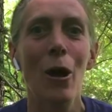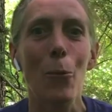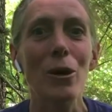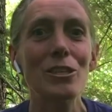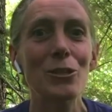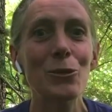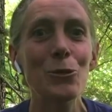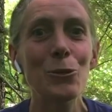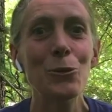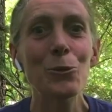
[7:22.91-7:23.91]
What do
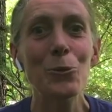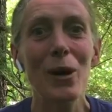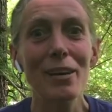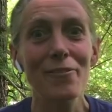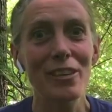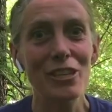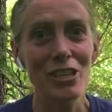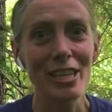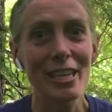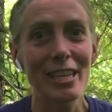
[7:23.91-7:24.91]
wild fish
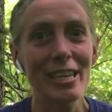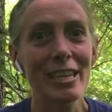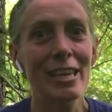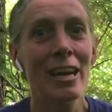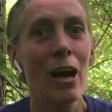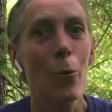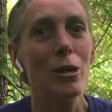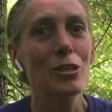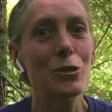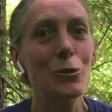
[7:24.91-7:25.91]
need?
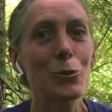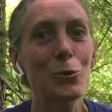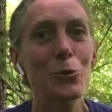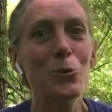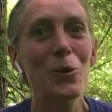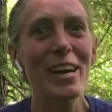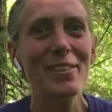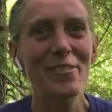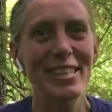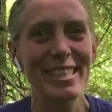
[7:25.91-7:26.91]
What do
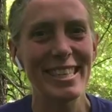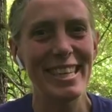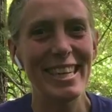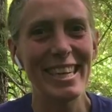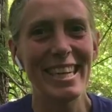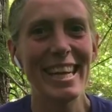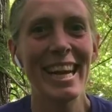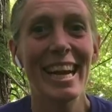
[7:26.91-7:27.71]
wild fish need?